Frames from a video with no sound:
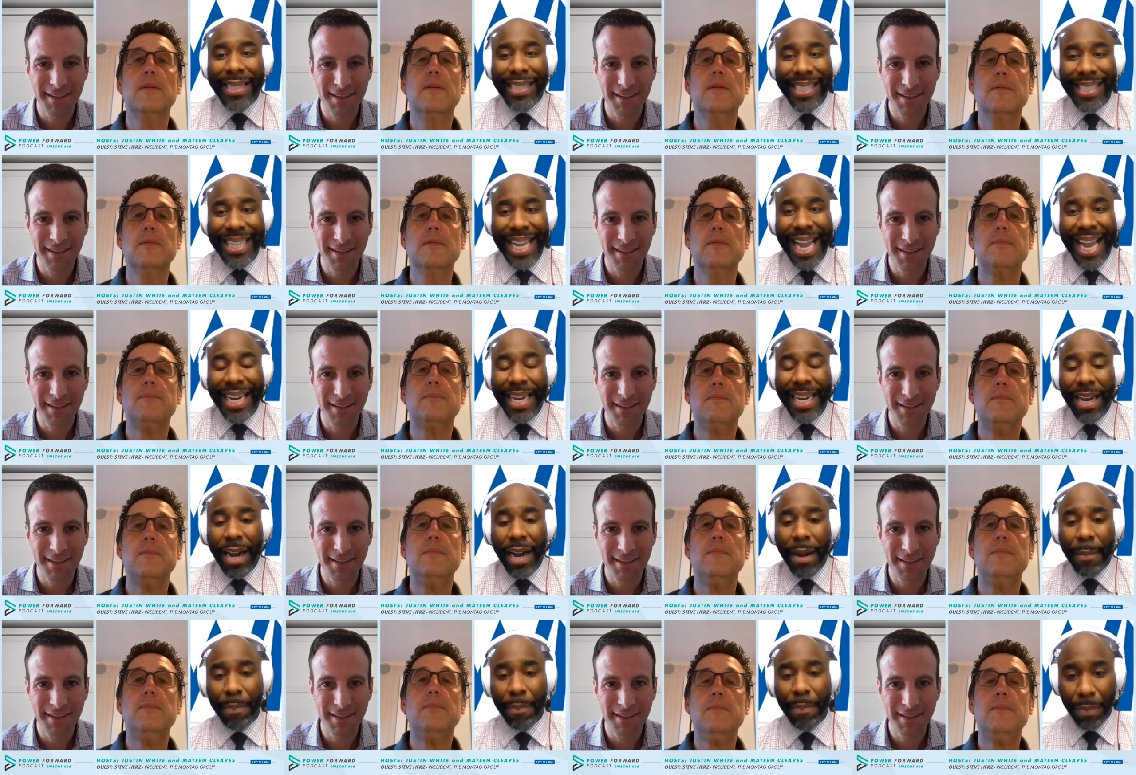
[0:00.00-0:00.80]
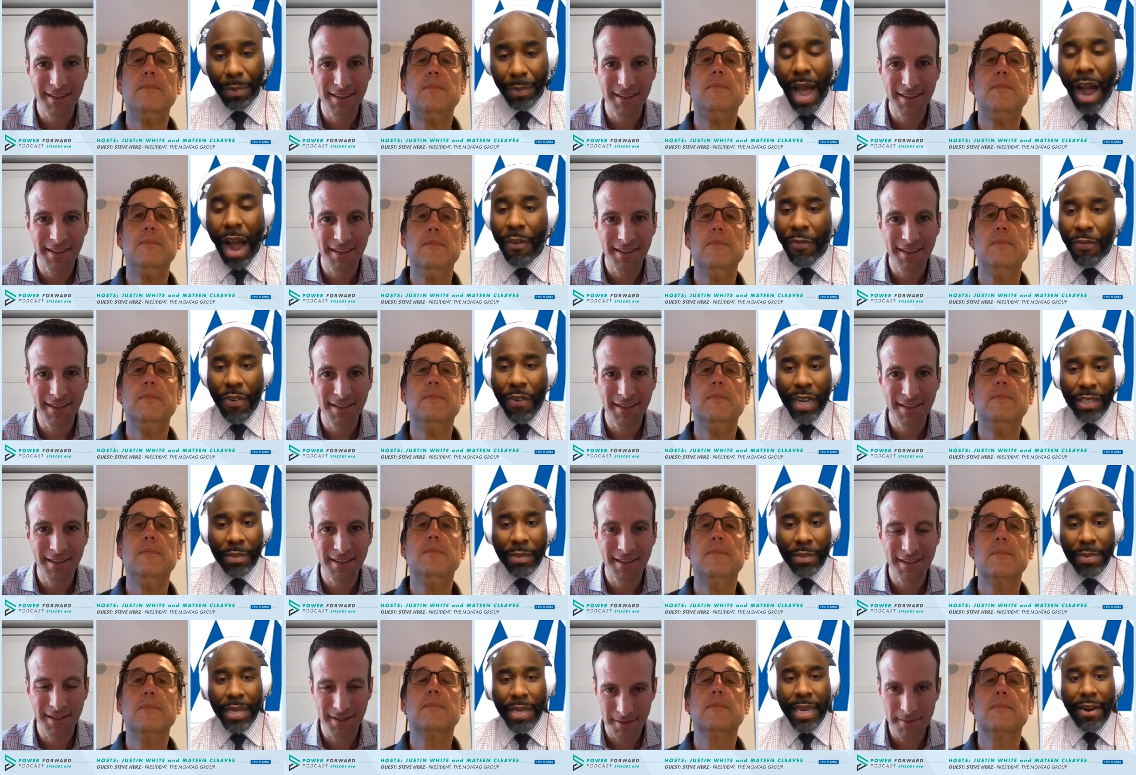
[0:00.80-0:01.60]
Speaker 1: to stand up our
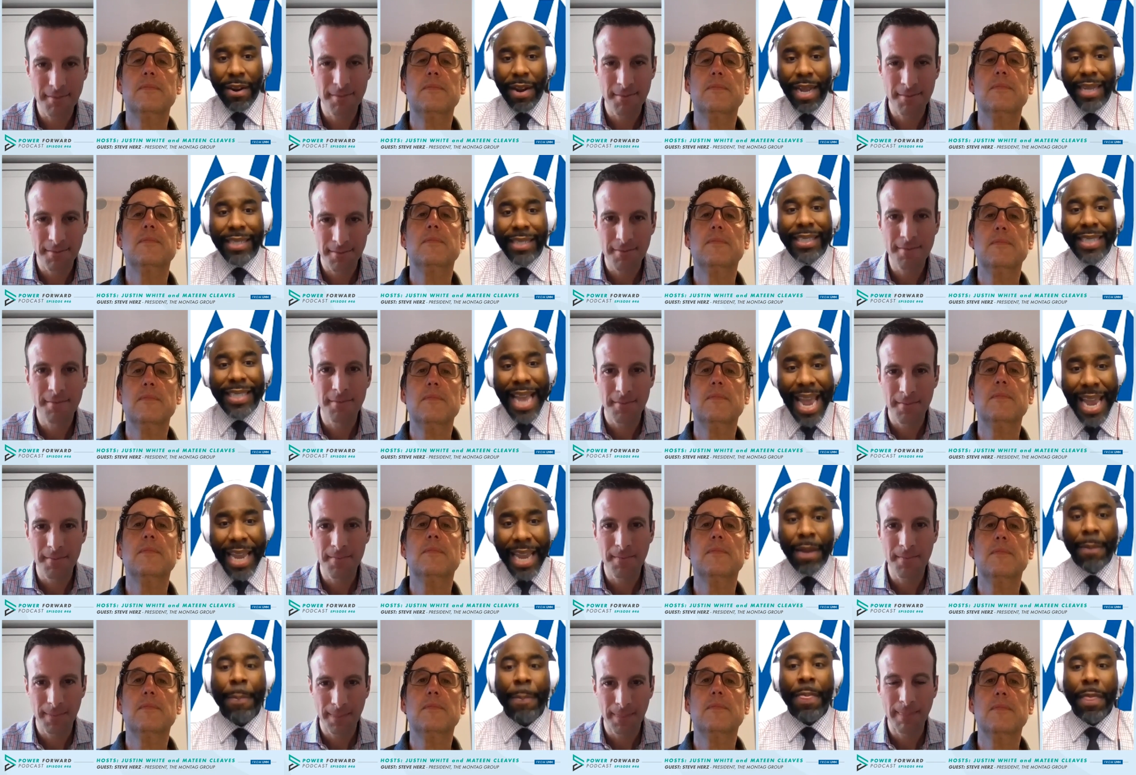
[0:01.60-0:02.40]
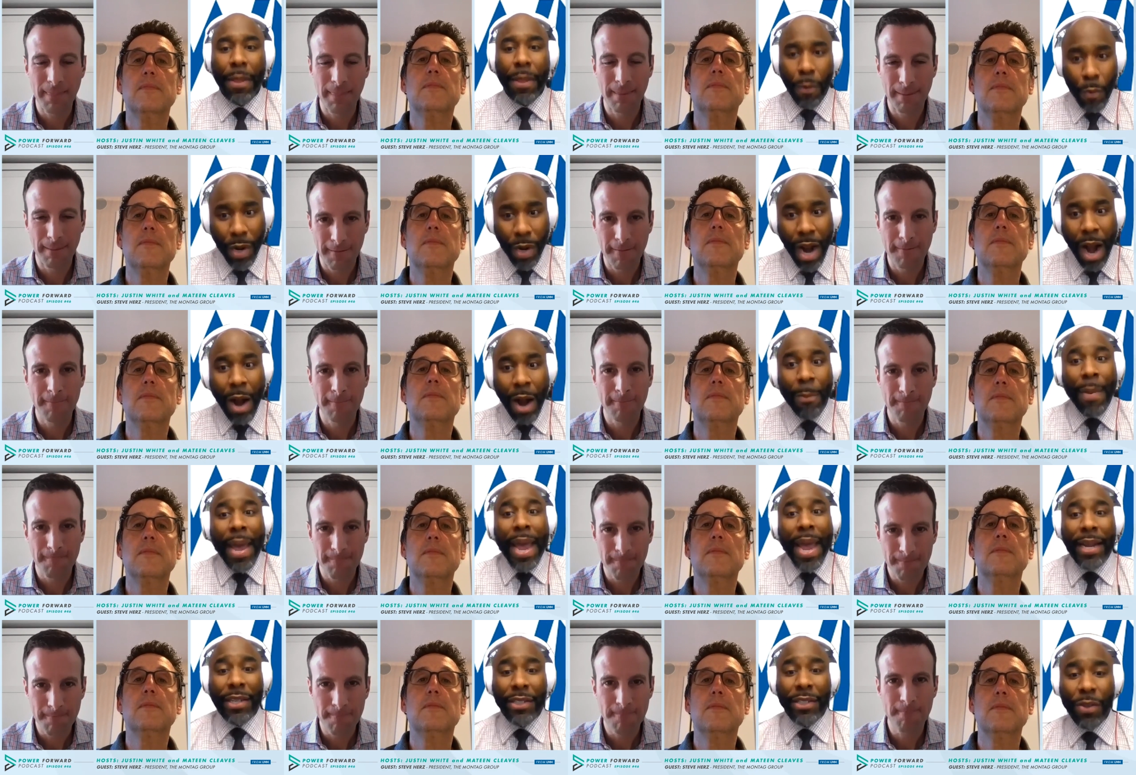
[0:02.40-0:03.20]
freshman year and say what our
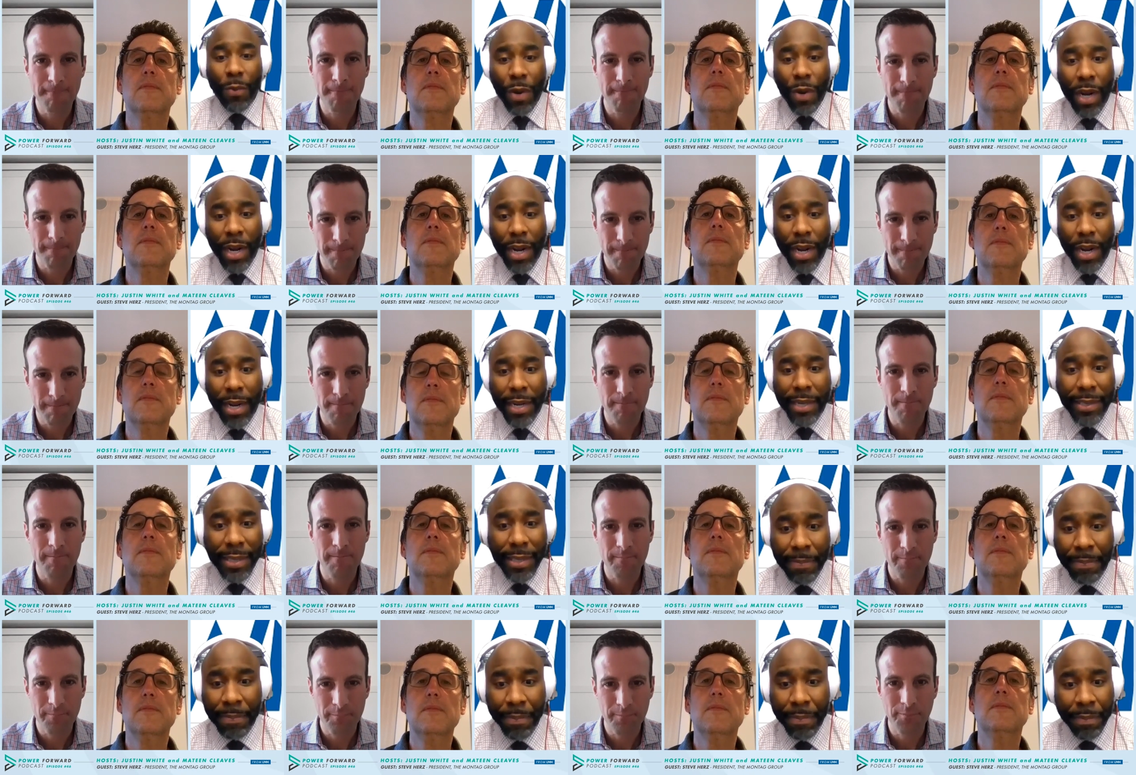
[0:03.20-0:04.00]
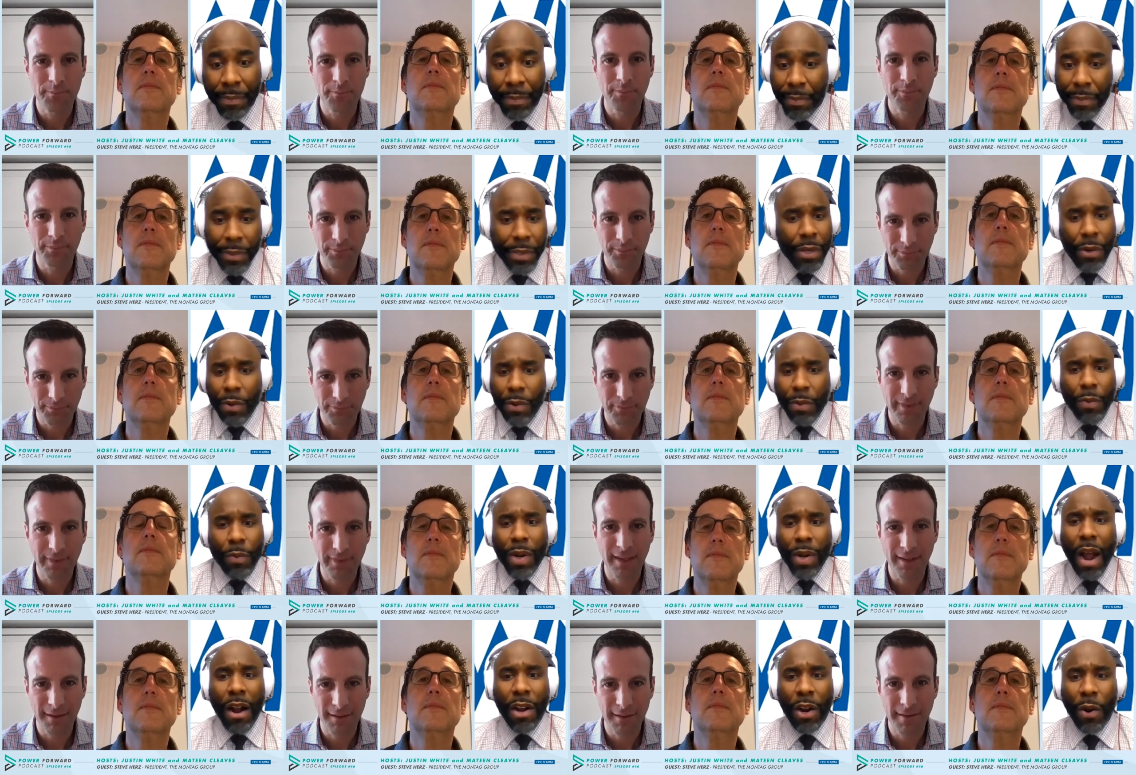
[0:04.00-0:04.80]
major was and, you know,
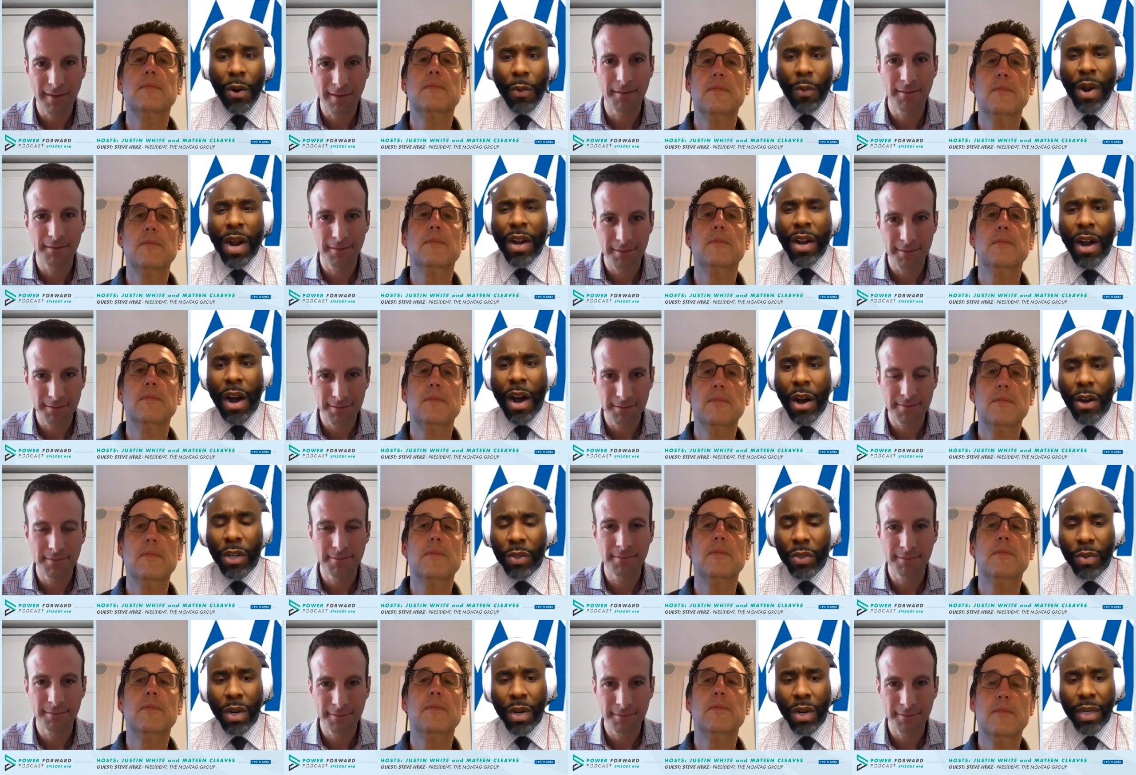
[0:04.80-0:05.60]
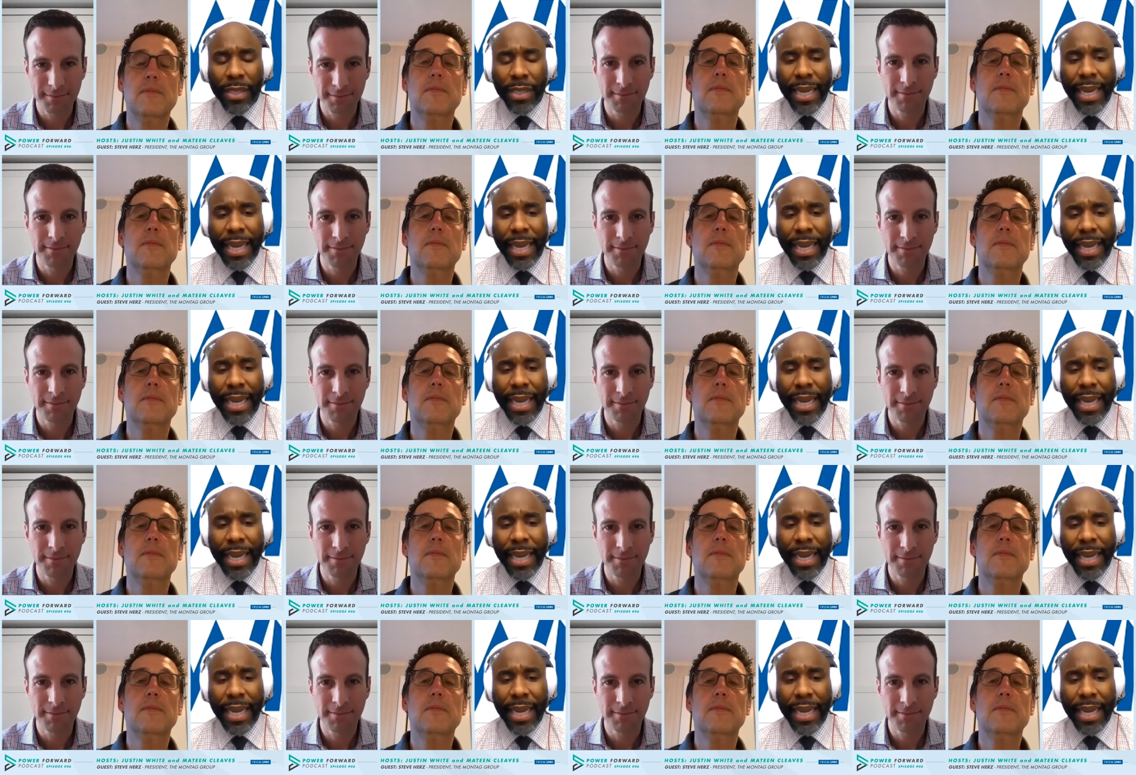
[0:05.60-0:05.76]
what our career goals was.